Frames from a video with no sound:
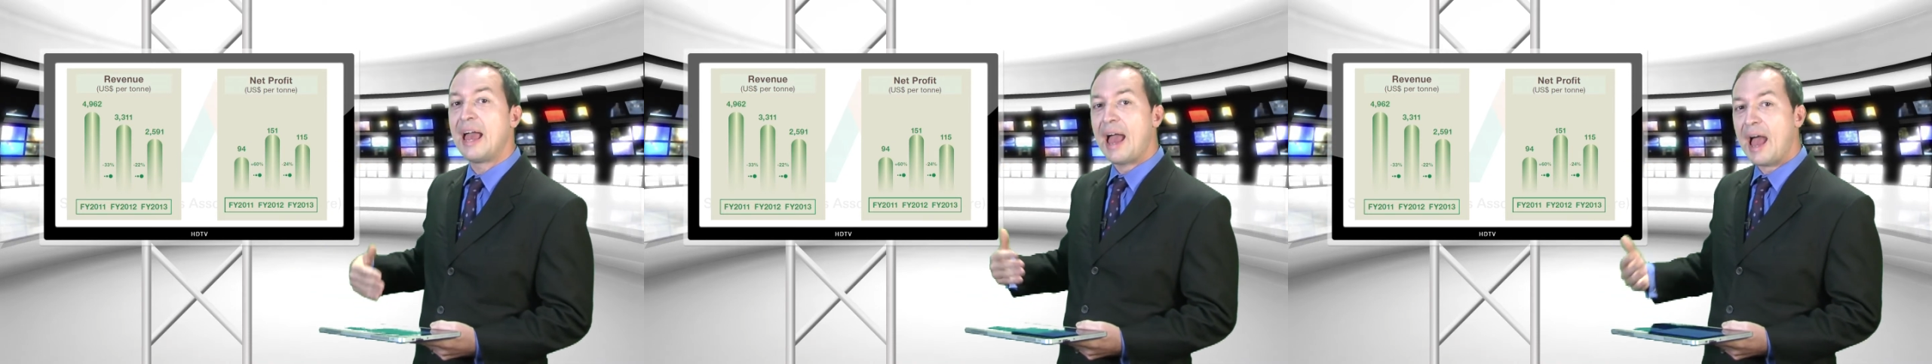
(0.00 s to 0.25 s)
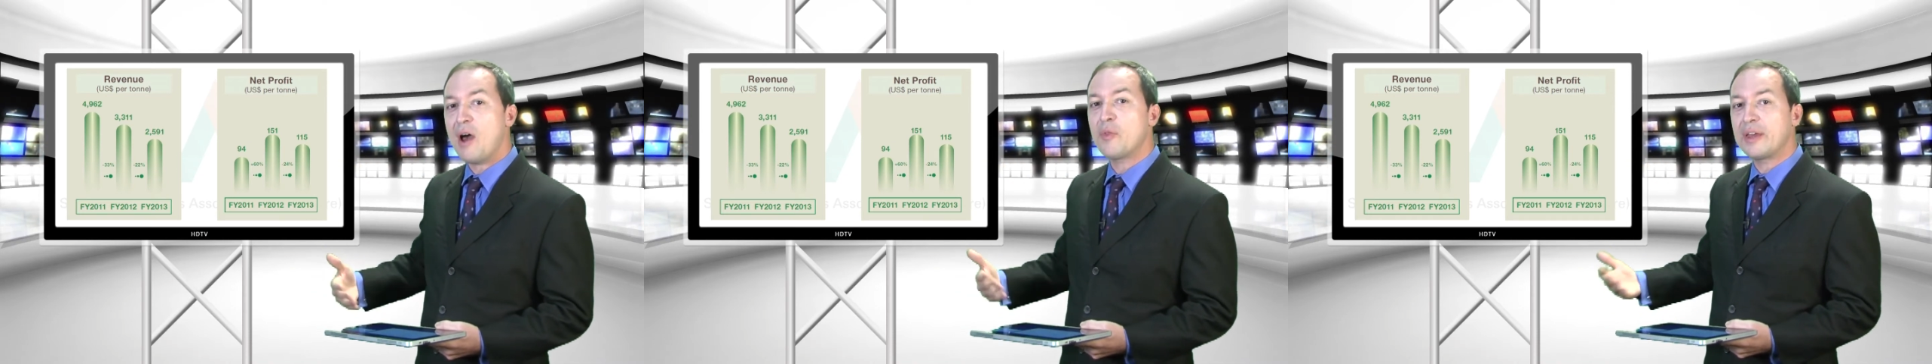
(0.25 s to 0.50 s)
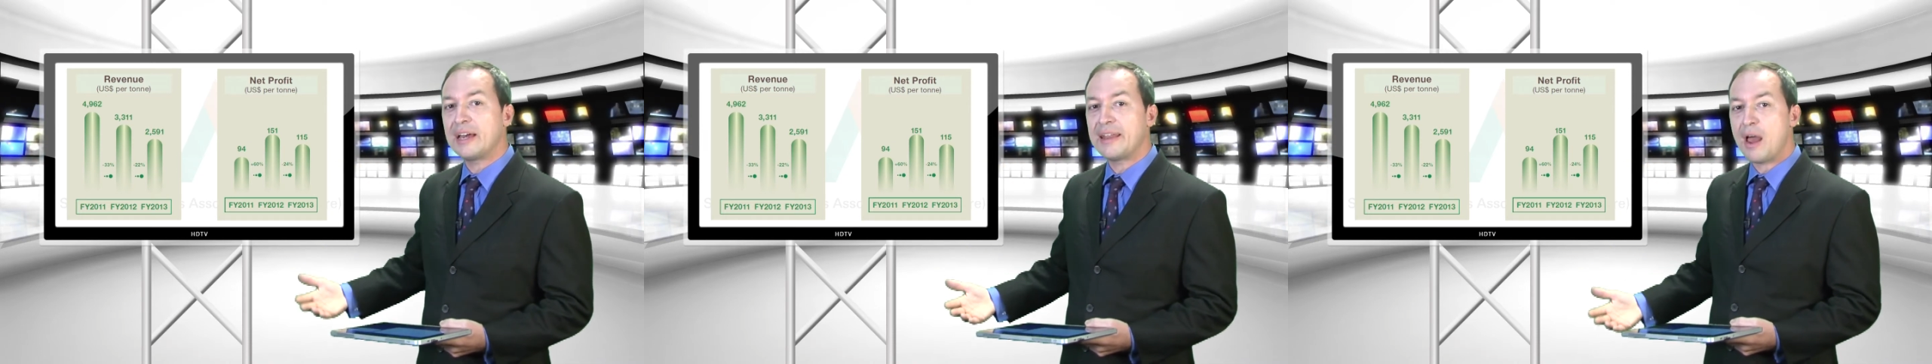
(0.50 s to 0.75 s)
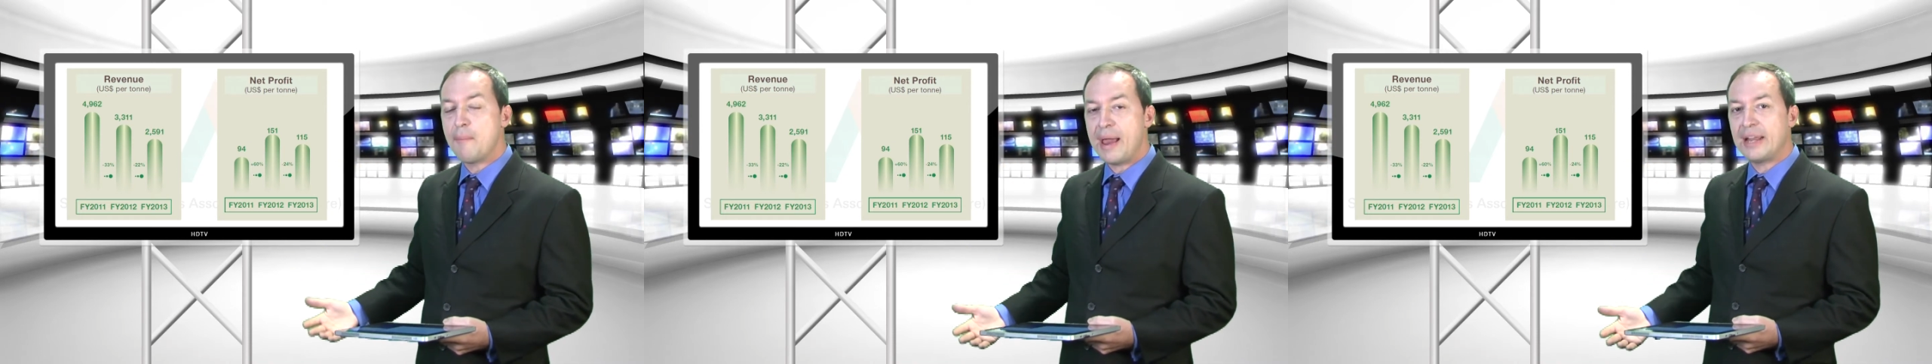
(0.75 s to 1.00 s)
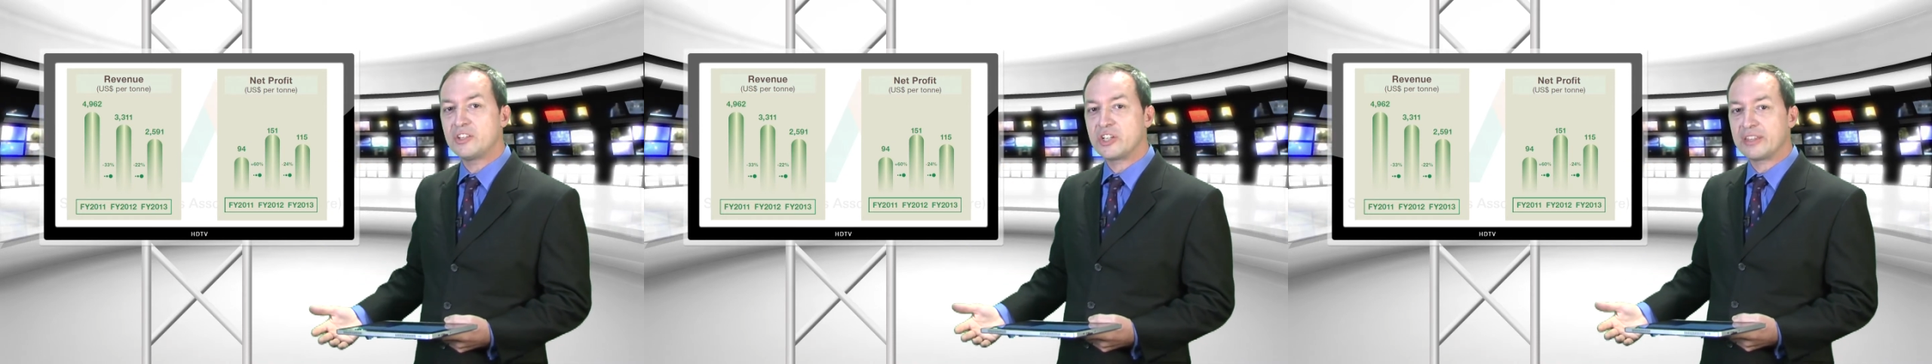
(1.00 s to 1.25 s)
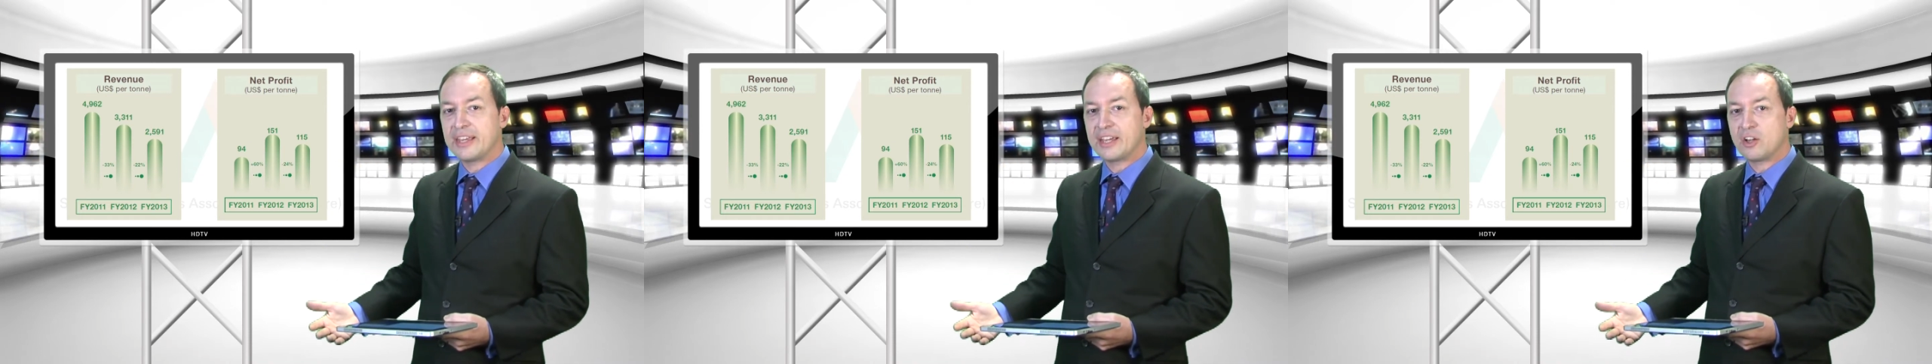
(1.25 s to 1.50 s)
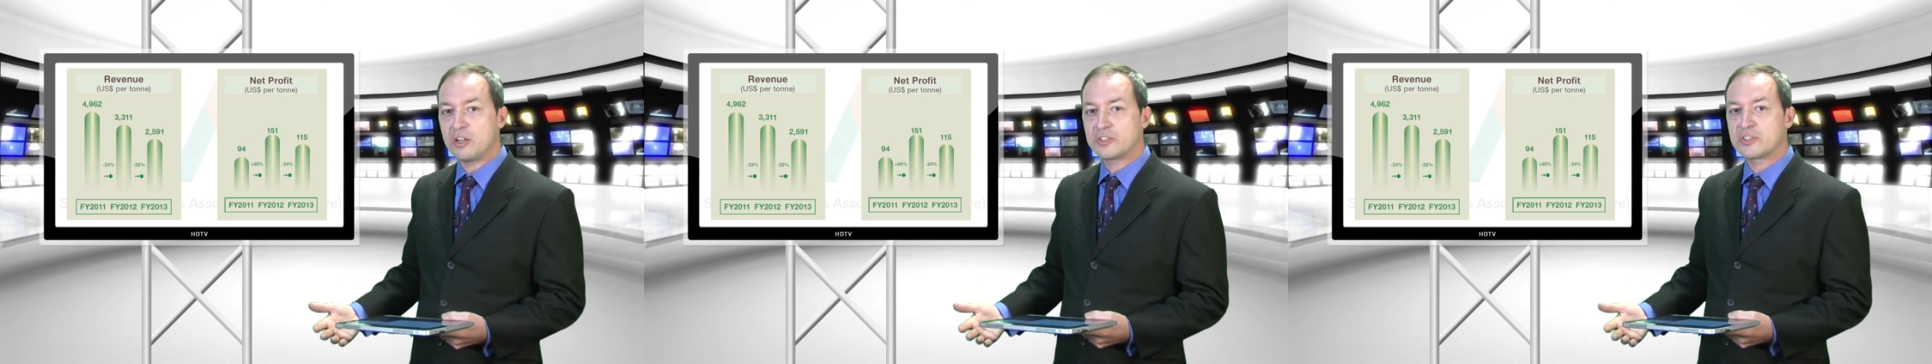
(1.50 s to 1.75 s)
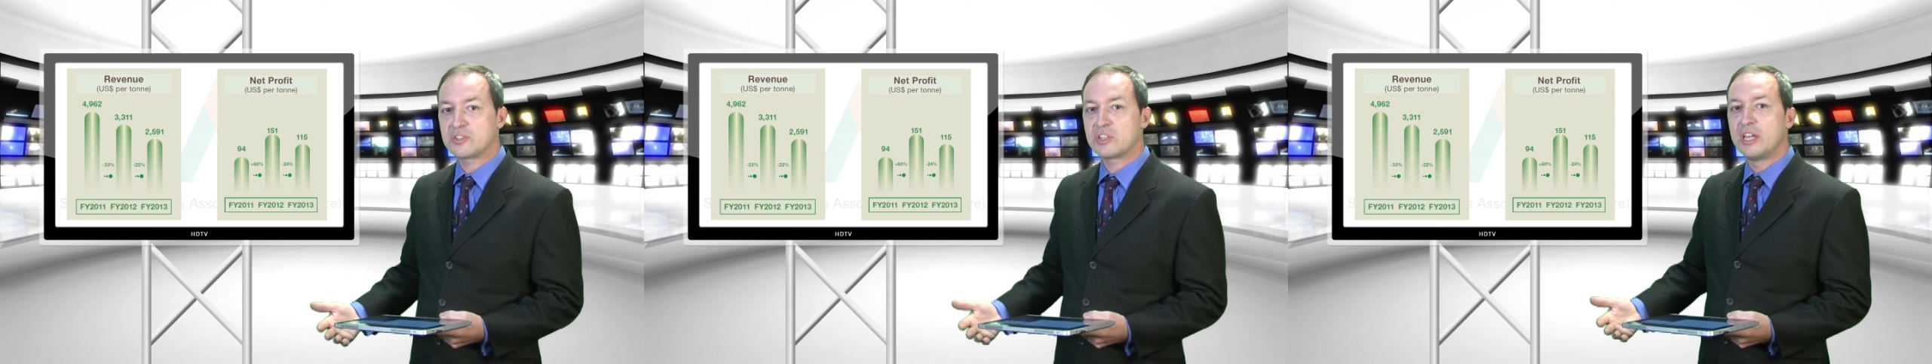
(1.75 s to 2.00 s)
how they are now managing their
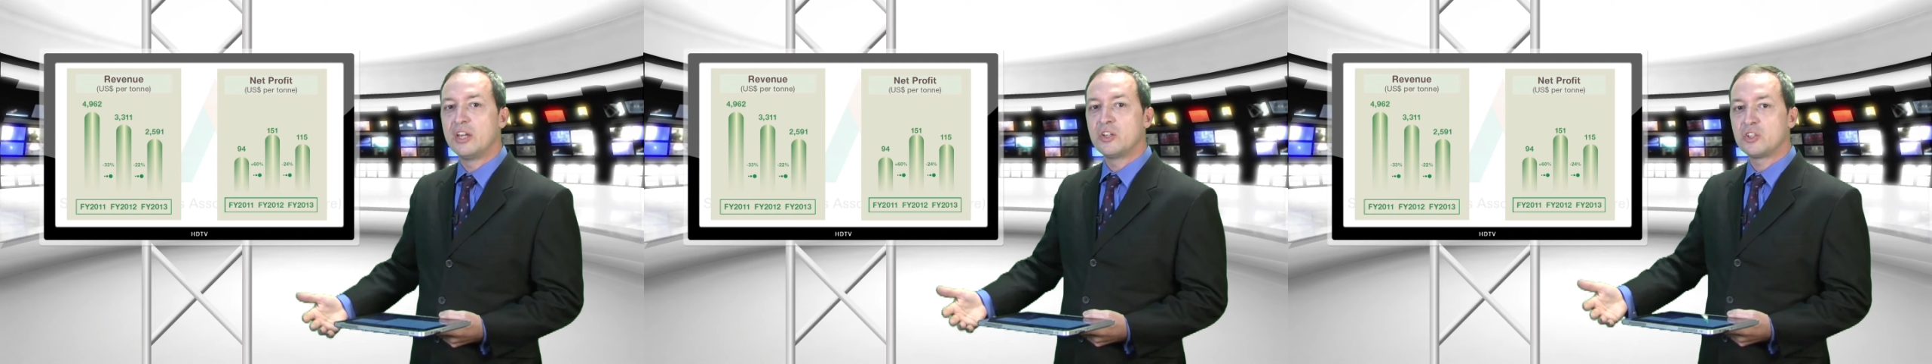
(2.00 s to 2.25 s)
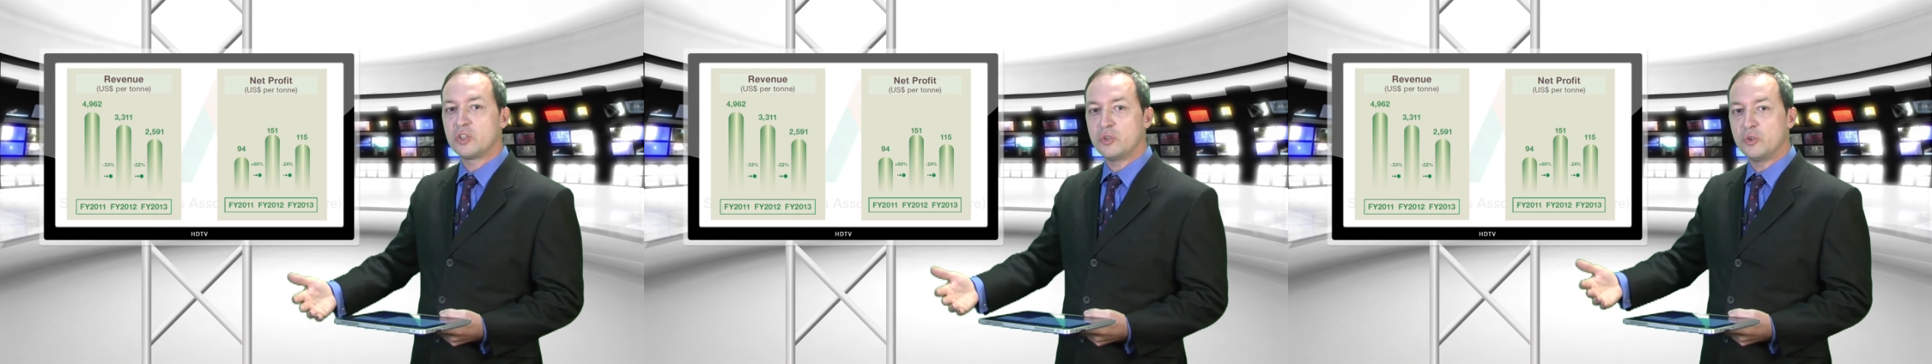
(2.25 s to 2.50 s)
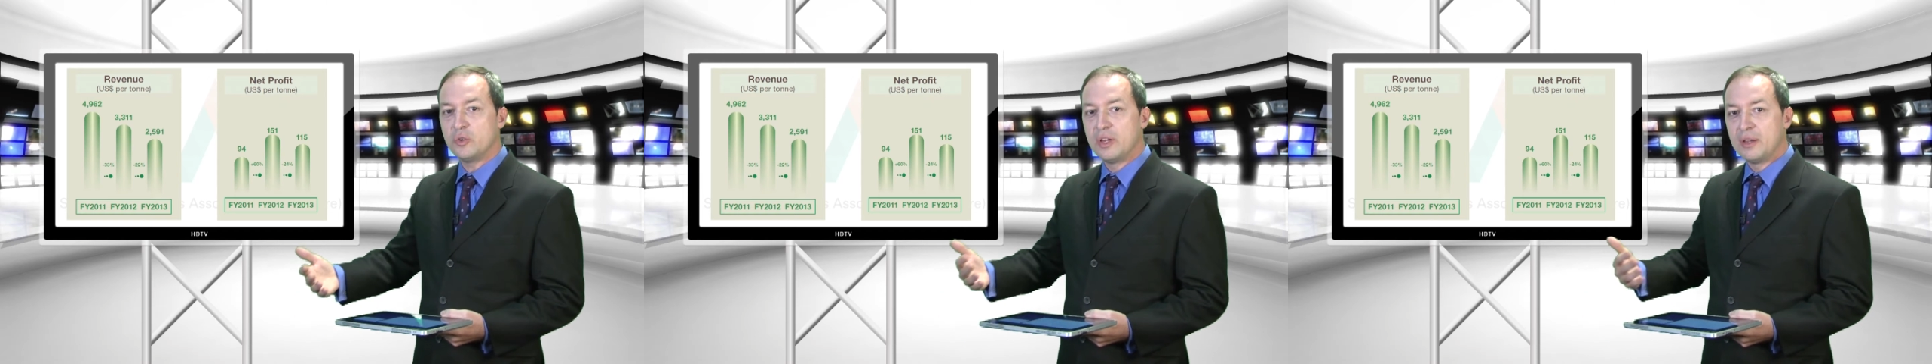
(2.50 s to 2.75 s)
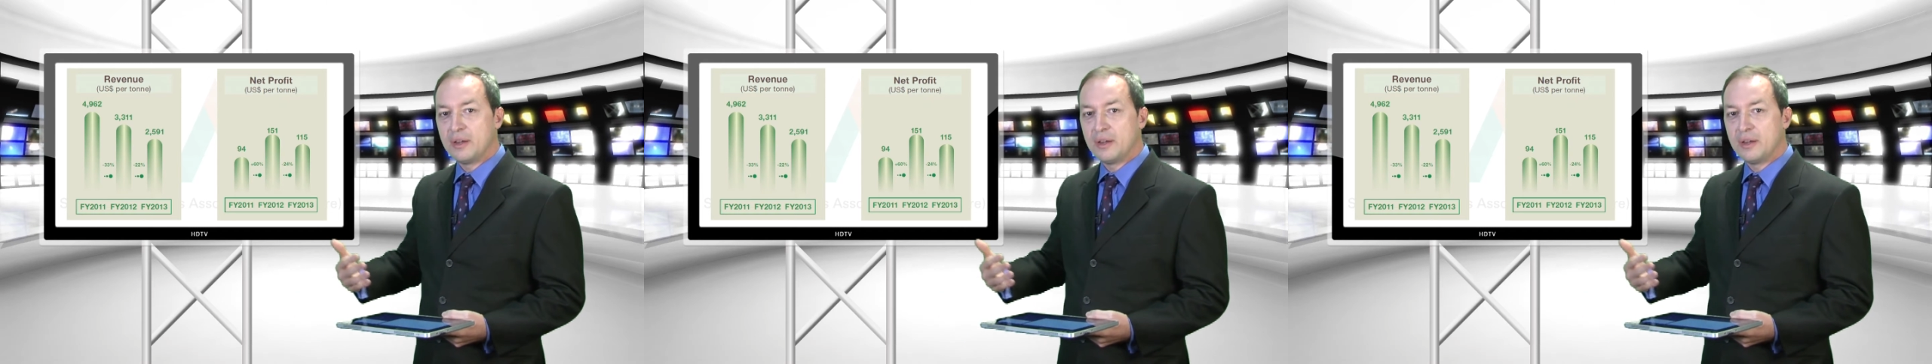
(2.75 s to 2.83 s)
costs to